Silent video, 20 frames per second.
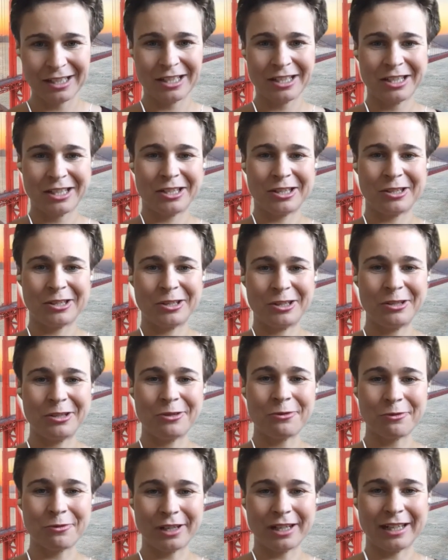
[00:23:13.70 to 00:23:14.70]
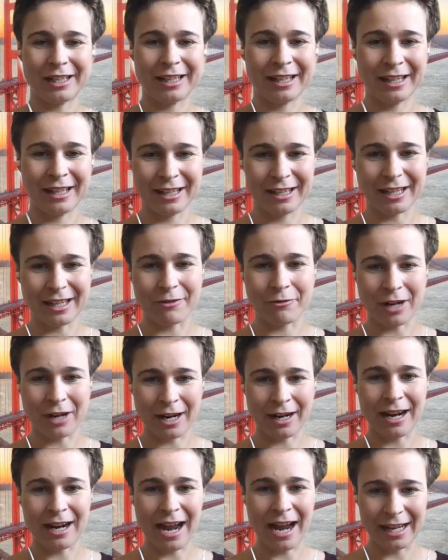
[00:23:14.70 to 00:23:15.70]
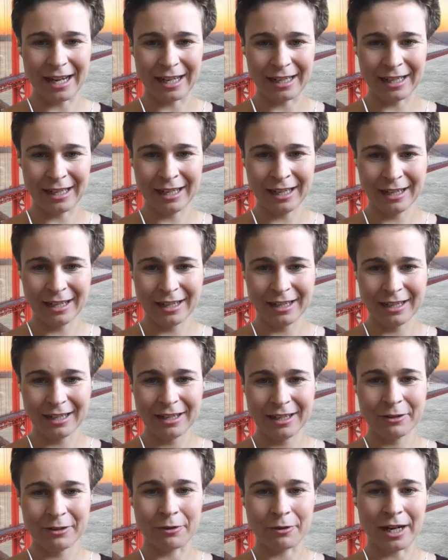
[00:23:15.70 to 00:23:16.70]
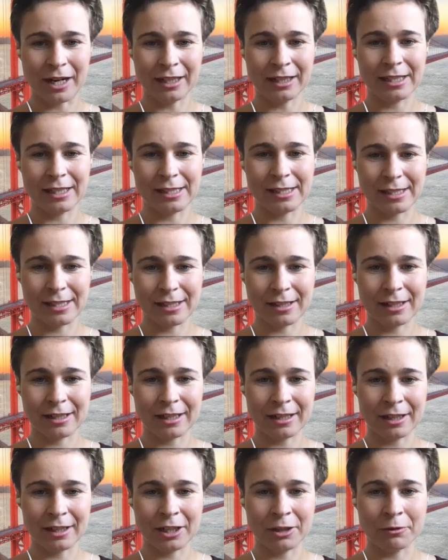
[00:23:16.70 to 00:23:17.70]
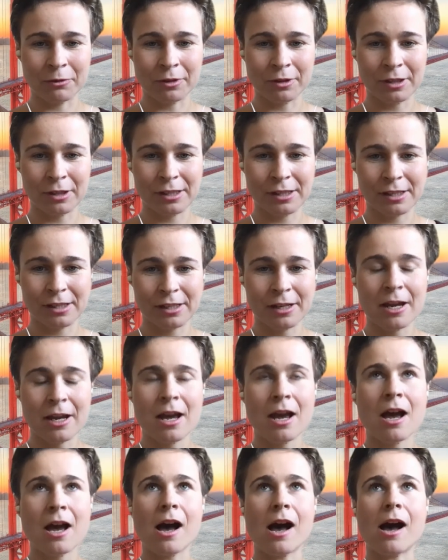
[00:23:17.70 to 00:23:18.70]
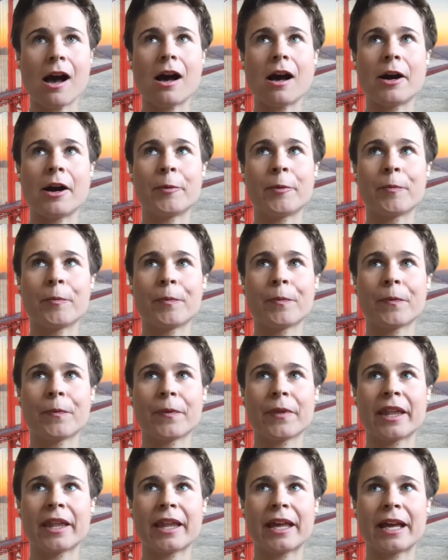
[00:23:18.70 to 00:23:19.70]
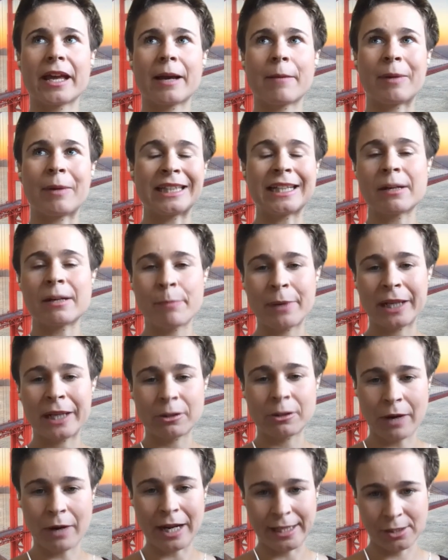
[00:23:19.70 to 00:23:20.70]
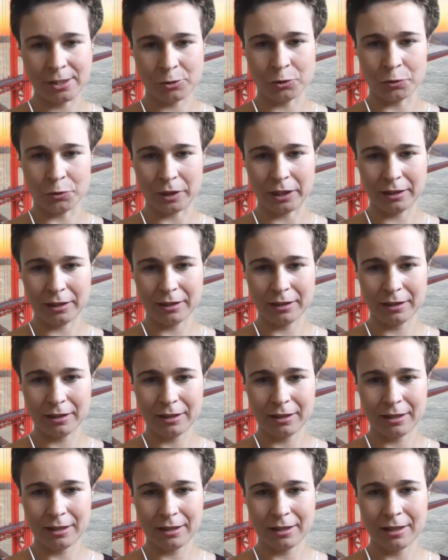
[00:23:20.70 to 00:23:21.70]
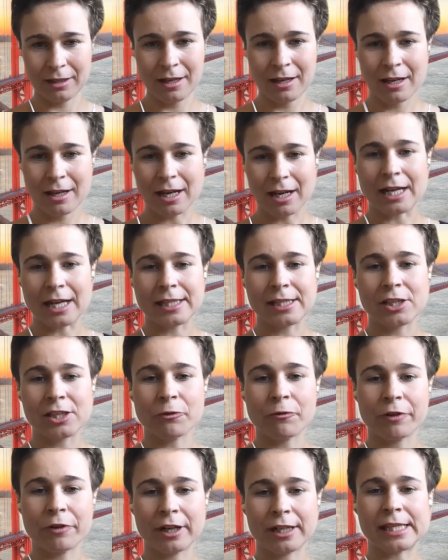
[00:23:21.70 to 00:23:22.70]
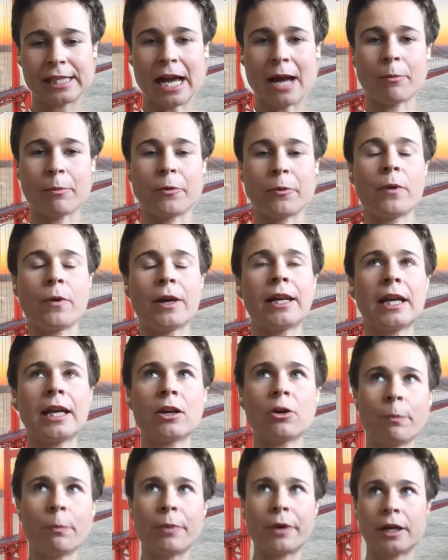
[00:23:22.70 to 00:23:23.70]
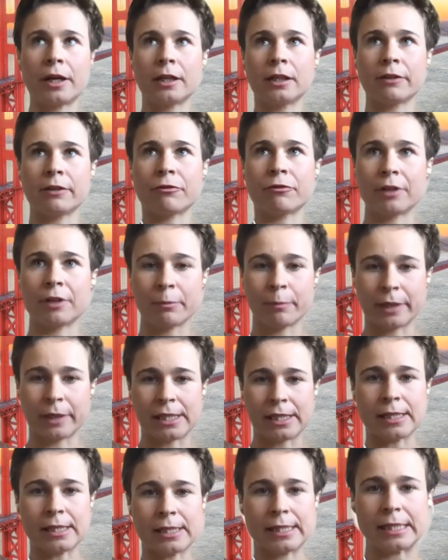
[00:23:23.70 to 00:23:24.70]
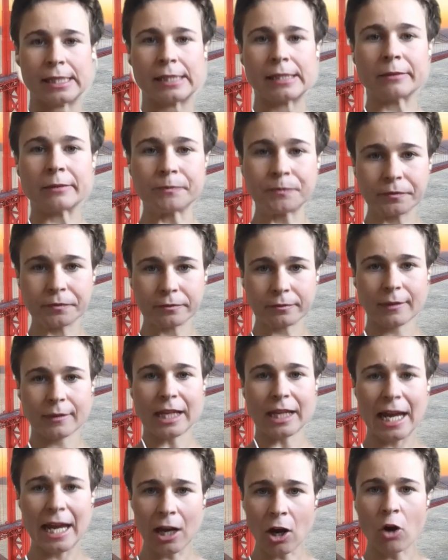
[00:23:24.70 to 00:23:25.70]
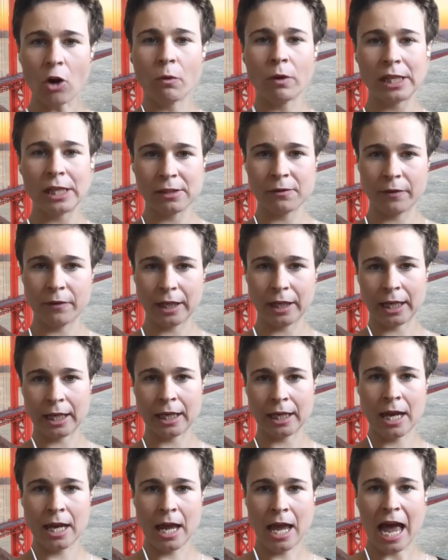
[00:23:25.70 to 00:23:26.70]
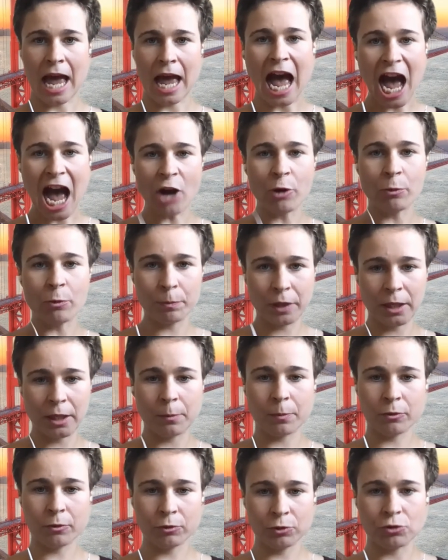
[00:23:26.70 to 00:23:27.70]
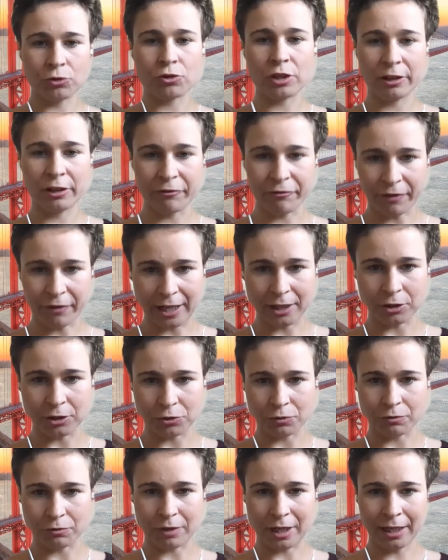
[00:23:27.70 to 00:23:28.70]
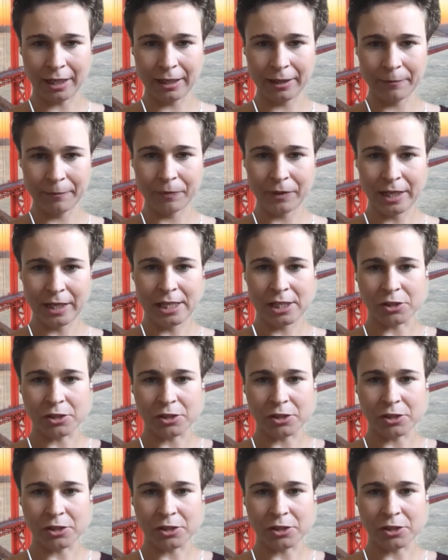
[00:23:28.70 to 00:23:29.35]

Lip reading: you really rank highly, right, in certain keywords. But there are better ways to do it. So for example, when I compare different businesses, I always think how people usually find you, right? So